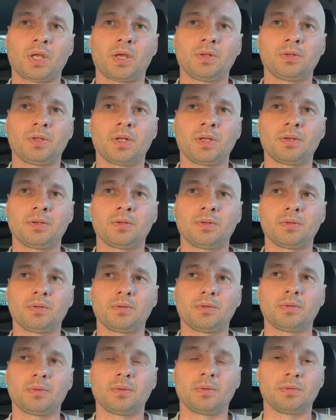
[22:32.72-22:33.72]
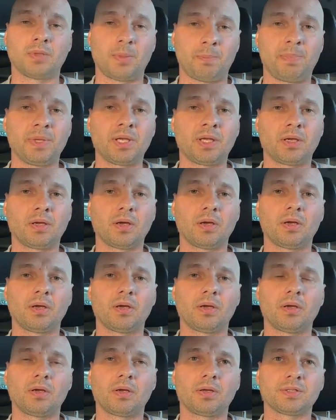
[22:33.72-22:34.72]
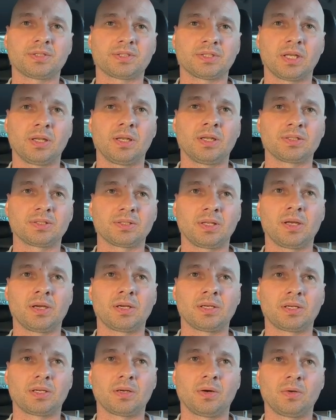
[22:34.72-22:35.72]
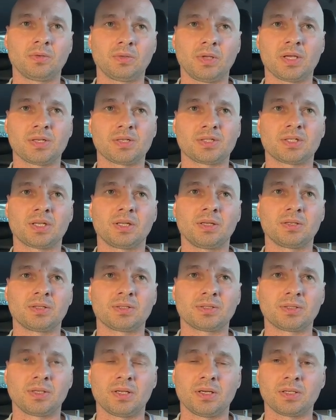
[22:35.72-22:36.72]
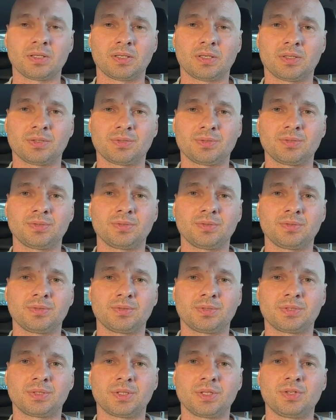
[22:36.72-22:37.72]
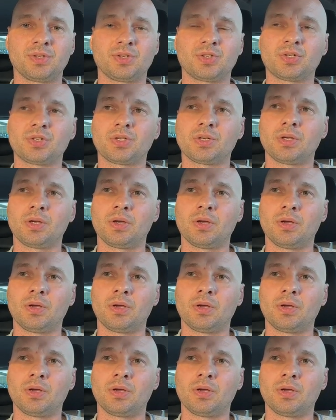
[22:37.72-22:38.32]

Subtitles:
and then the big sellers like online sellers like Kazoo, Cinch,